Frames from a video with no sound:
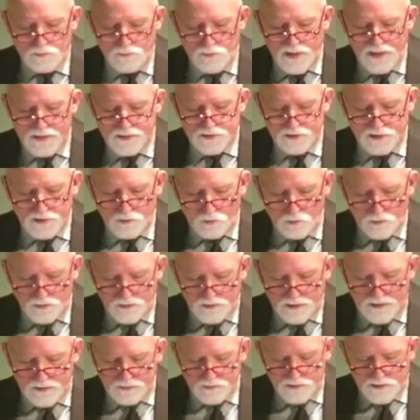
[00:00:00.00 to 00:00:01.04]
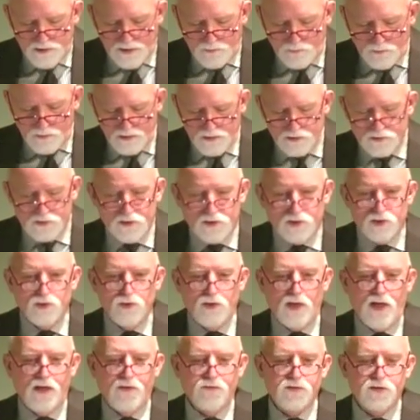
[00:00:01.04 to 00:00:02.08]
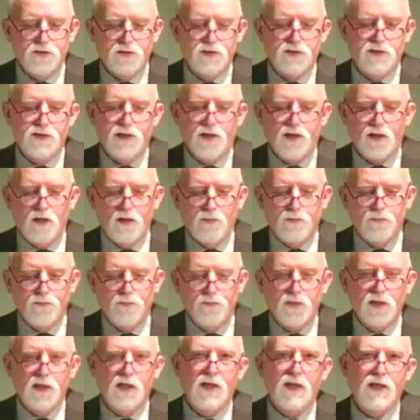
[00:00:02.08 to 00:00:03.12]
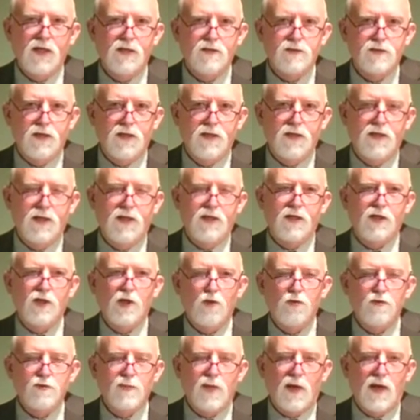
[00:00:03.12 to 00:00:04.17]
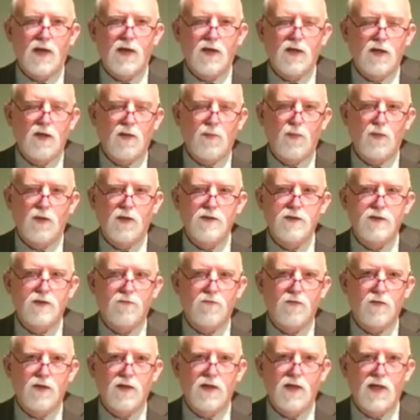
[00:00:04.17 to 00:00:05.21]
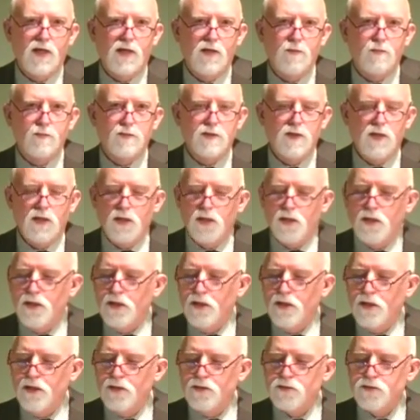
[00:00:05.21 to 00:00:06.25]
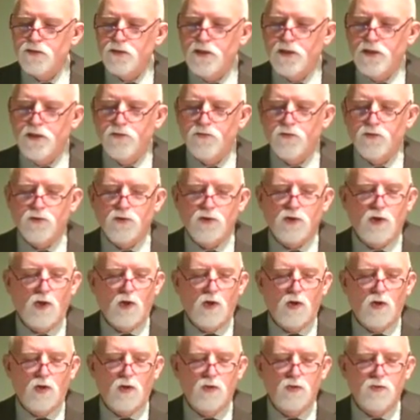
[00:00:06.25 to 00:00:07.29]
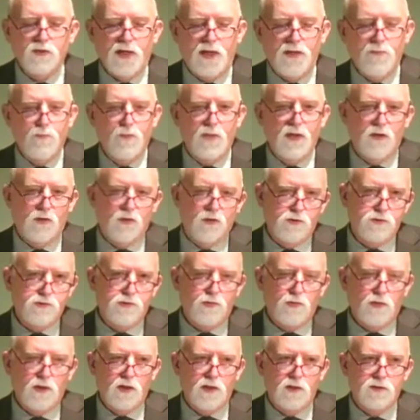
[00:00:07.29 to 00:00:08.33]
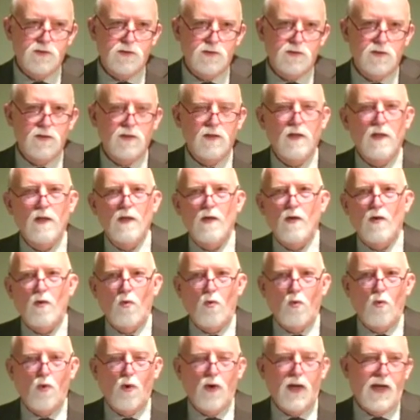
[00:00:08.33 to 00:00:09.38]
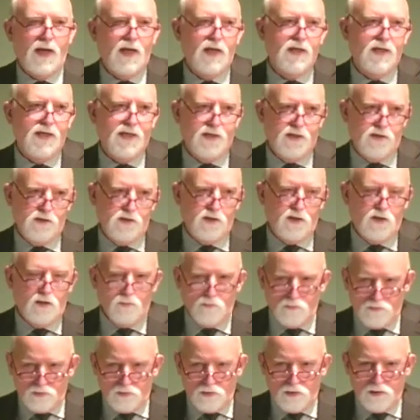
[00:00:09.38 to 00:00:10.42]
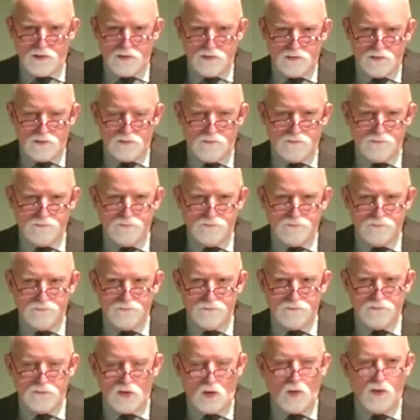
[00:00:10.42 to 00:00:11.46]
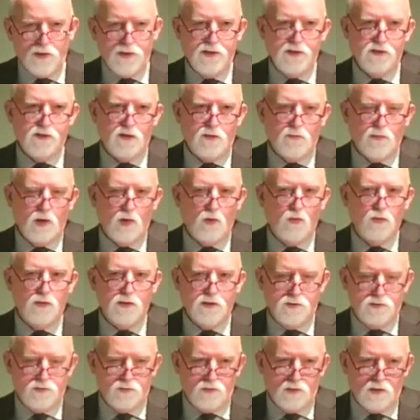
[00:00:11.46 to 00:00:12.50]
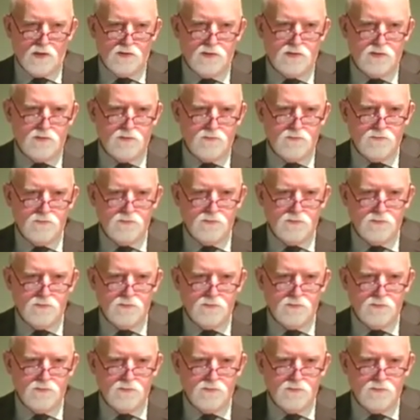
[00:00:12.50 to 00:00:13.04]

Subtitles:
Basically, what that means is you have to set up, and it goes by a couple of different names. It's either called a Miller Trust or an income trust, or income-only trust,